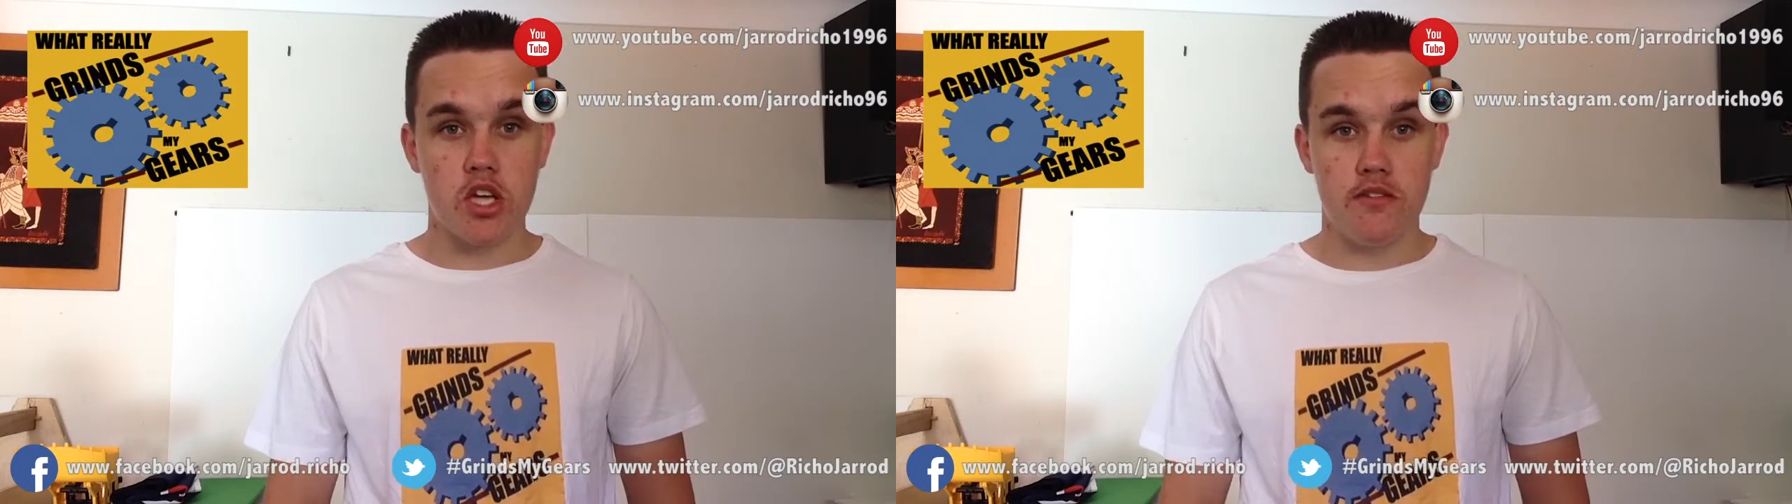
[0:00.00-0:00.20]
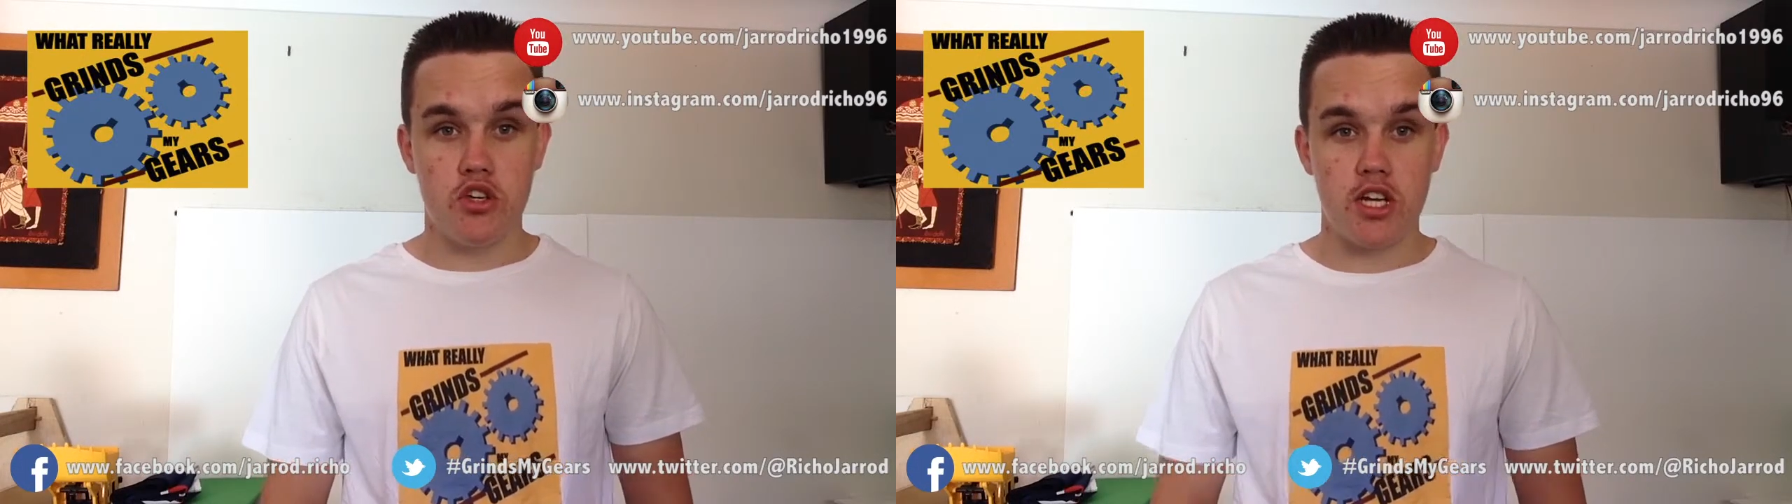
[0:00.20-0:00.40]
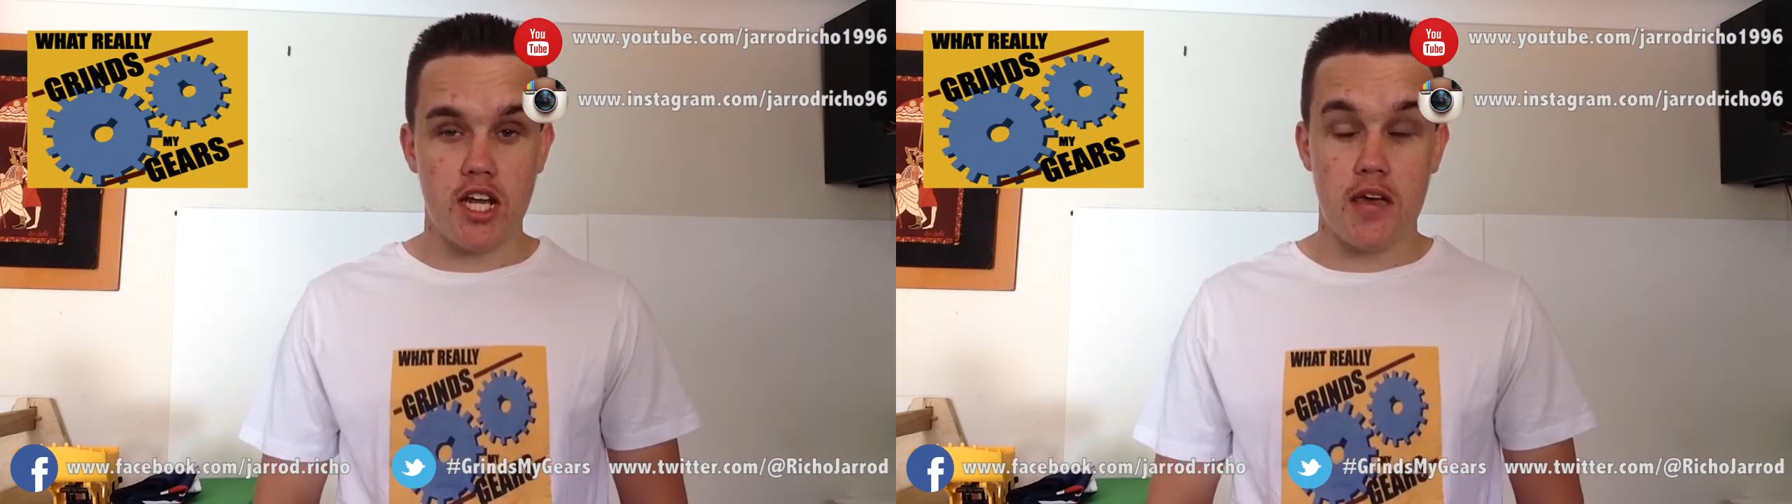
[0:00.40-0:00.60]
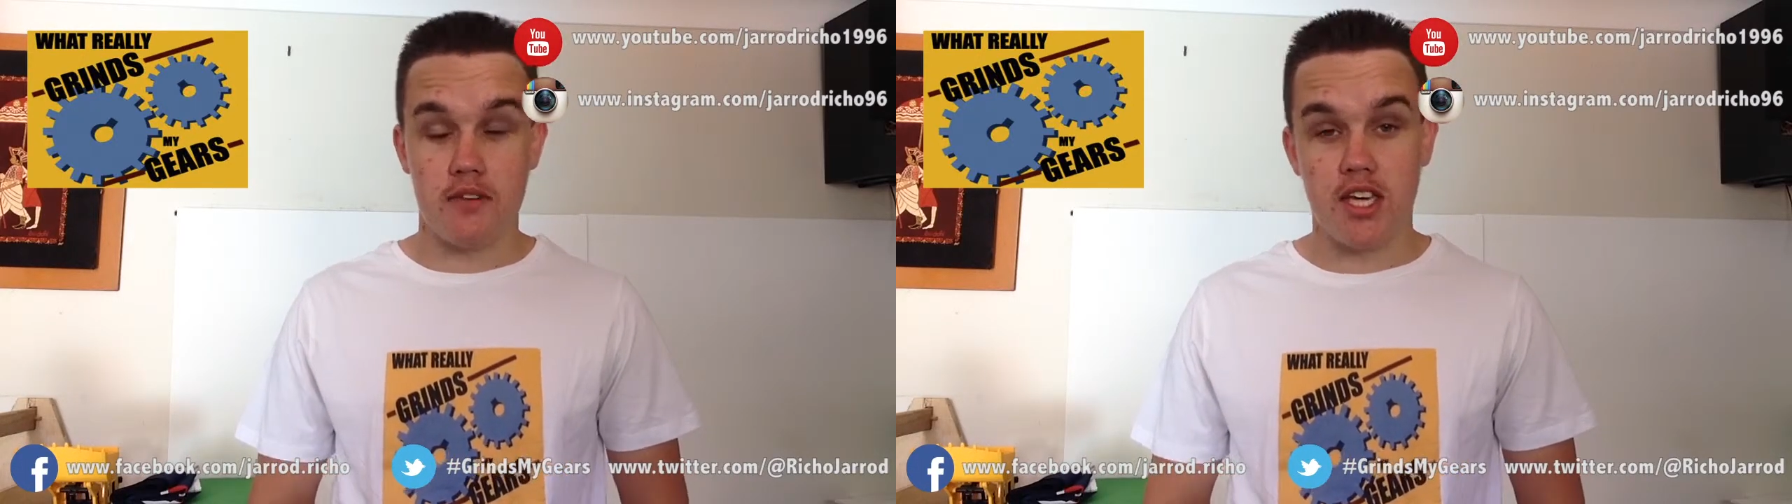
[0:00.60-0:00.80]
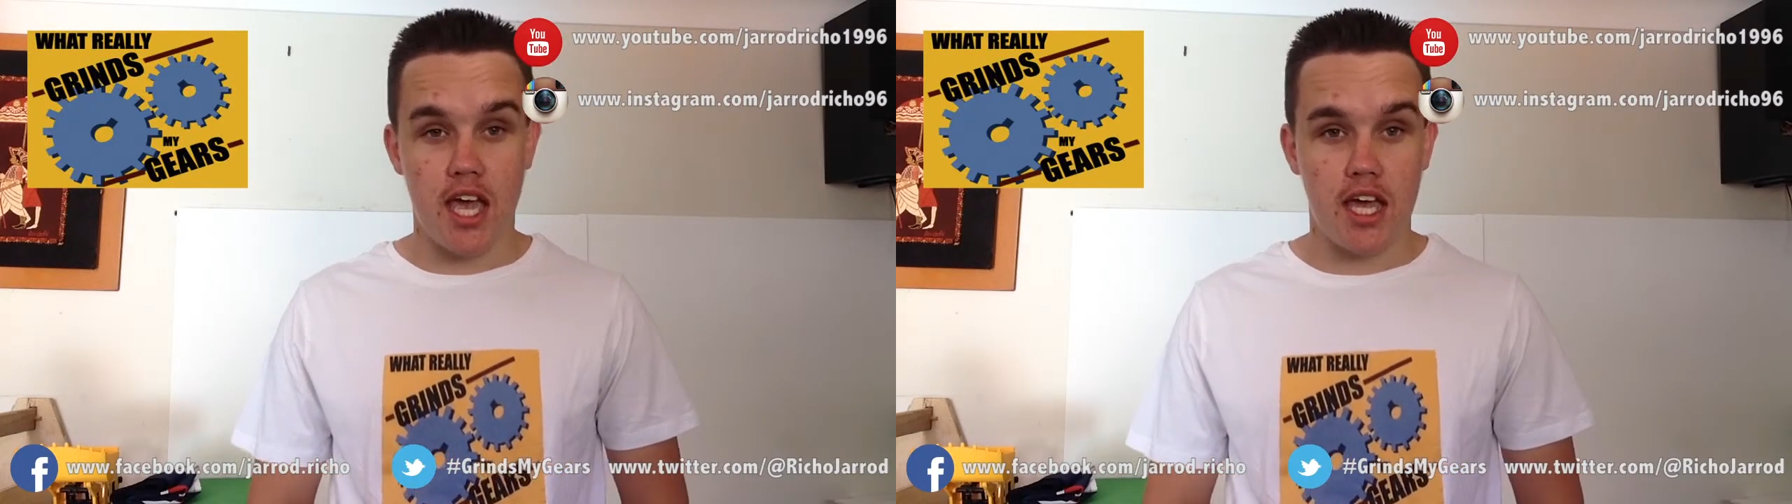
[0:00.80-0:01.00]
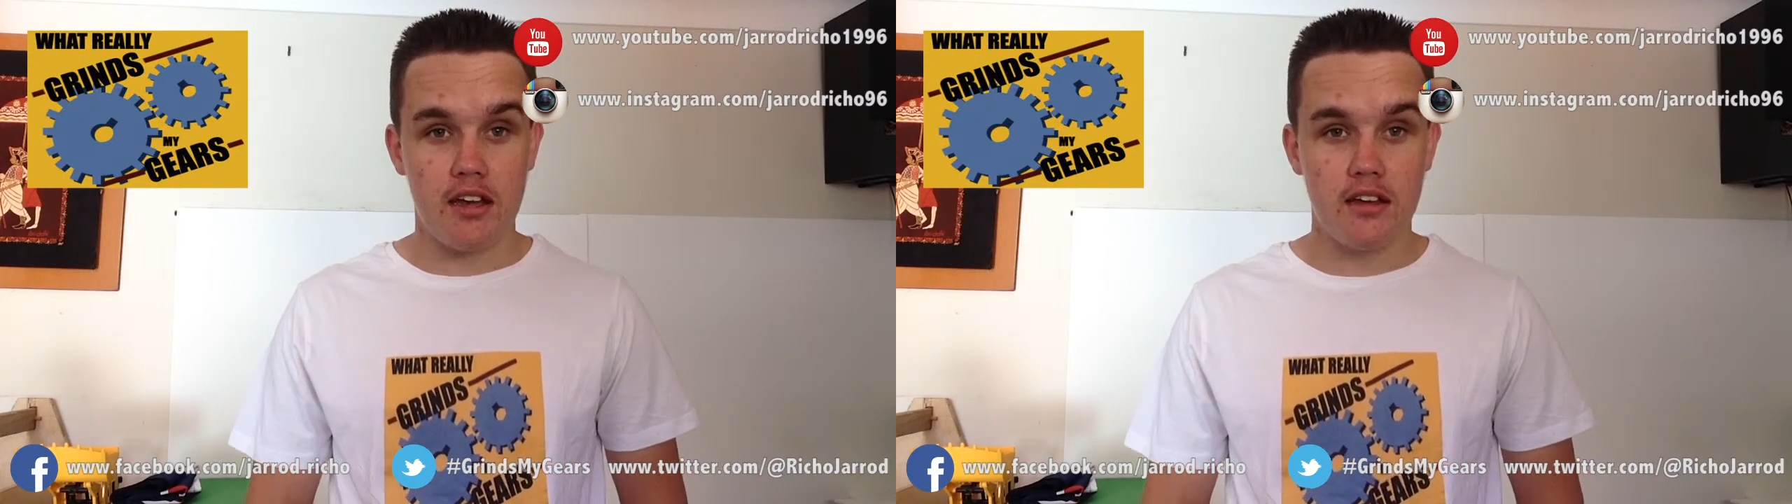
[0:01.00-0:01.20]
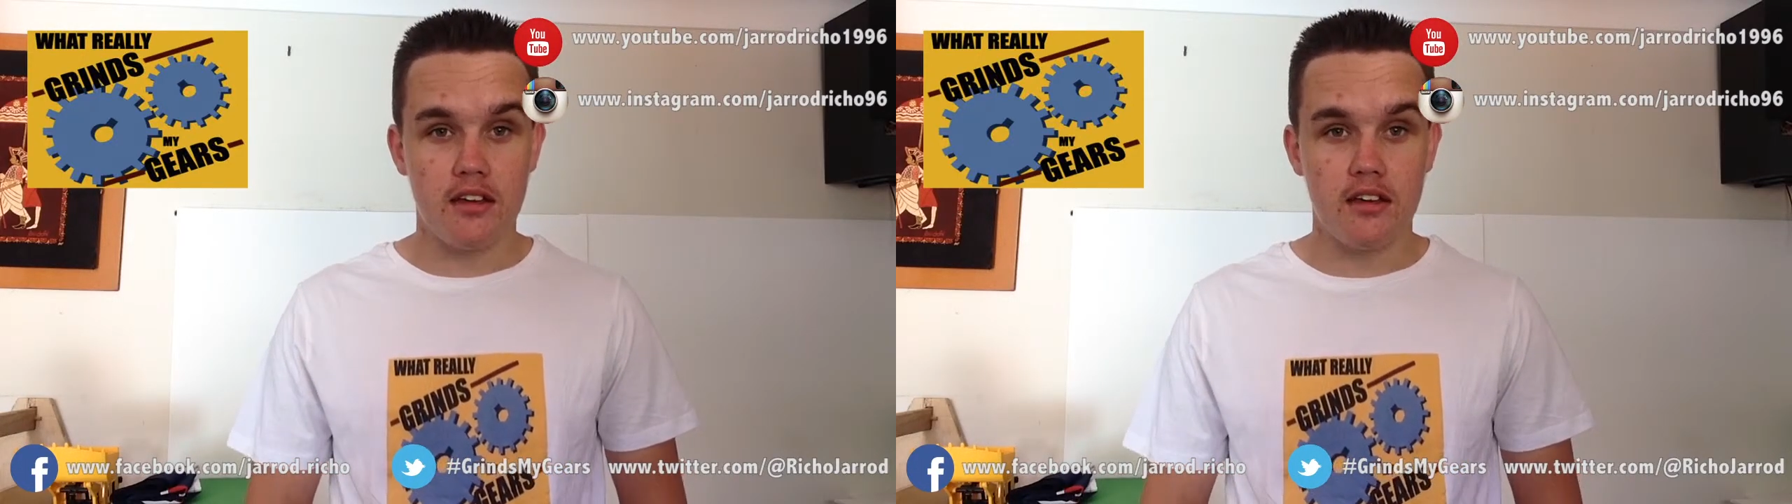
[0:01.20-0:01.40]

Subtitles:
service you can ever get.